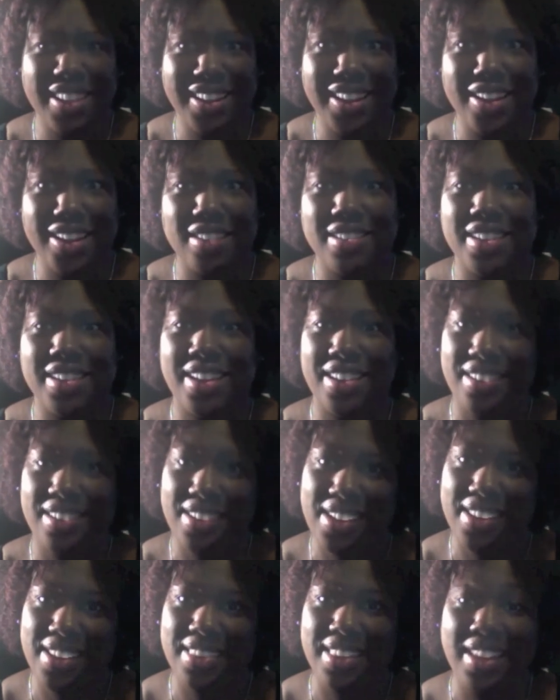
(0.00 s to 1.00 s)
like your hair
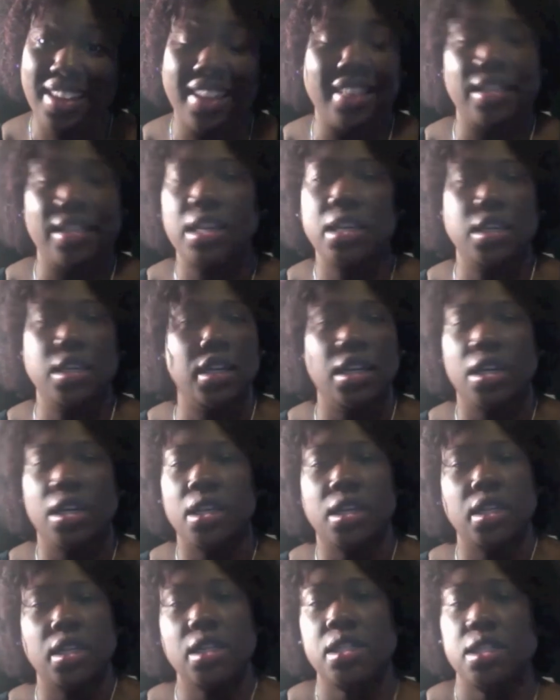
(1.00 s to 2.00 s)
like that." Like it
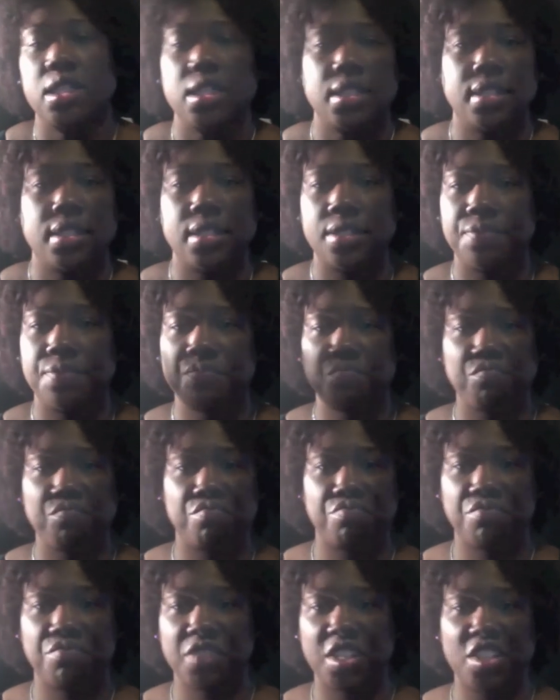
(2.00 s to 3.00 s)

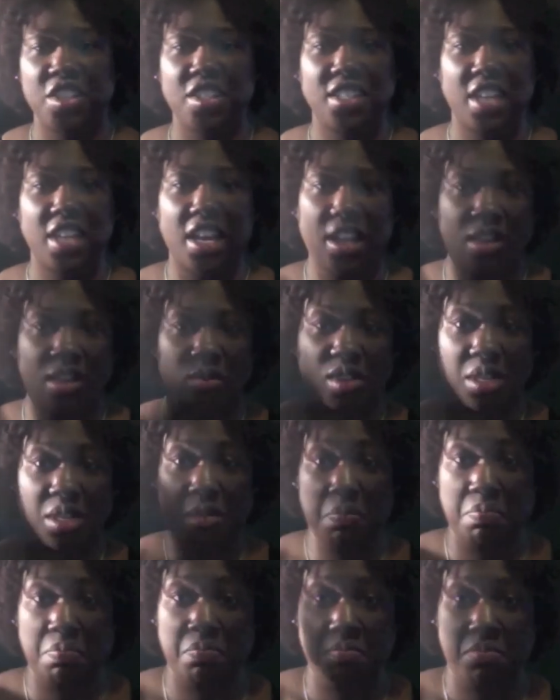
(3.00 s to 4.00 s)
was
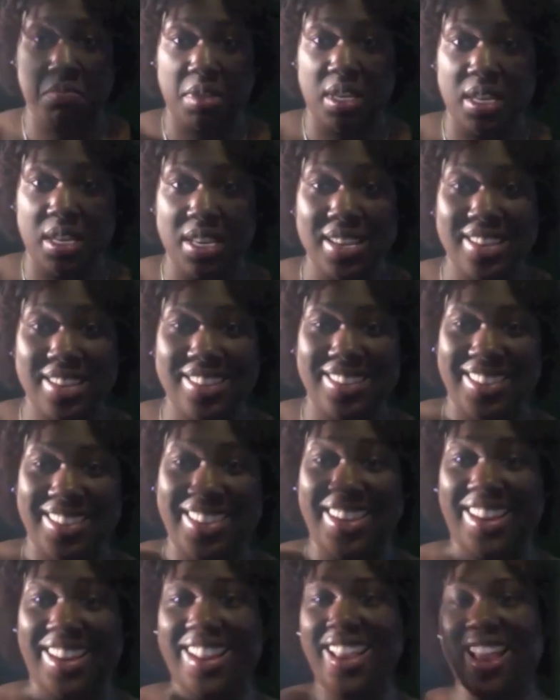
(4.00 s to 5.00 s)
big and
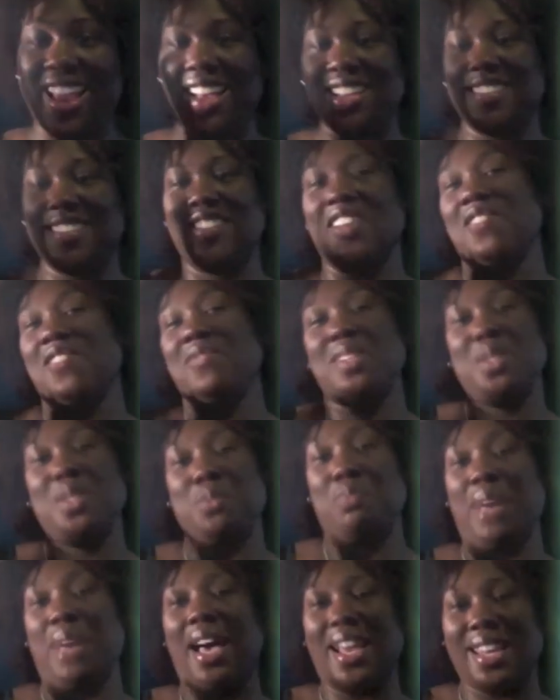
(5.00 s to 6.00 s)
it had so much
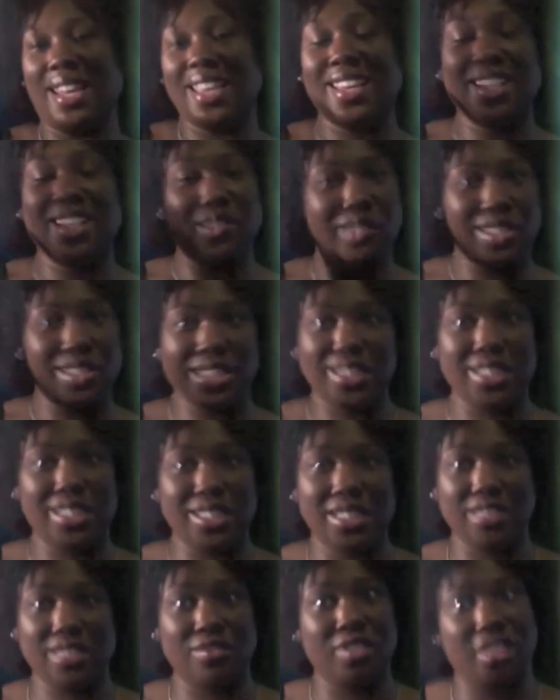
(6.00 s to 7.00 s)
body, and it was
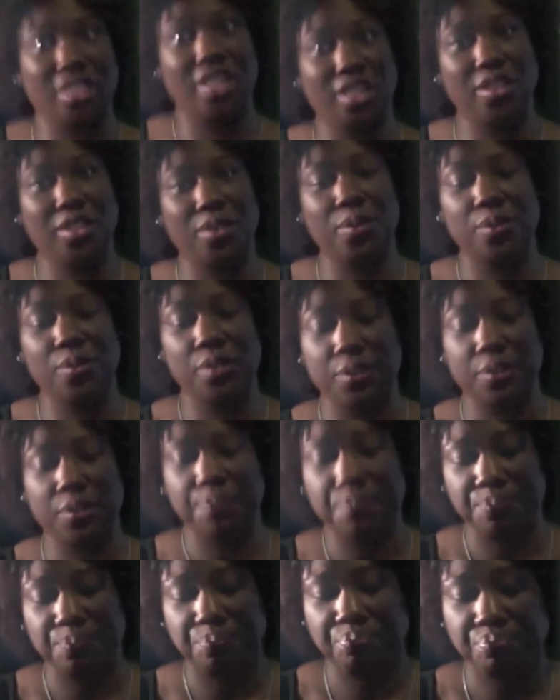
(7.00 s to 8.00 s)
just really cute.
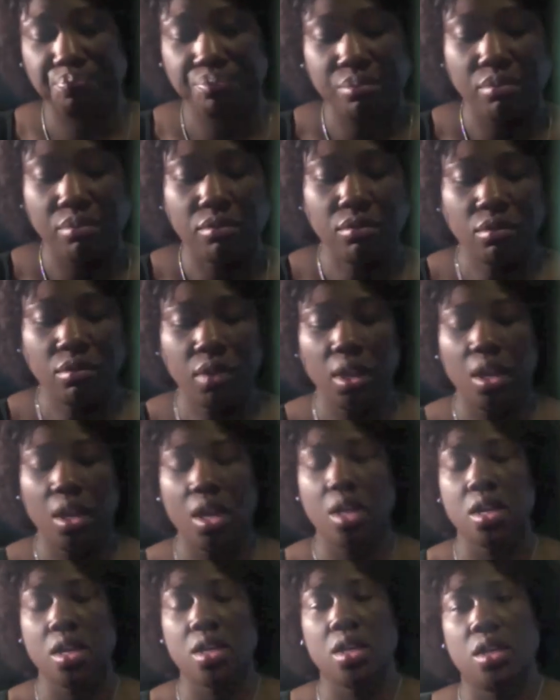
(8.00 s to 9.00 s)

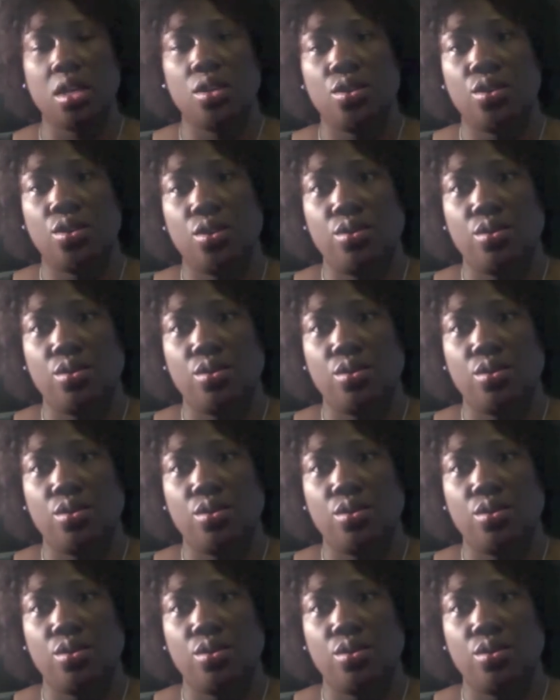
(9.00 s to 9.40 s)
So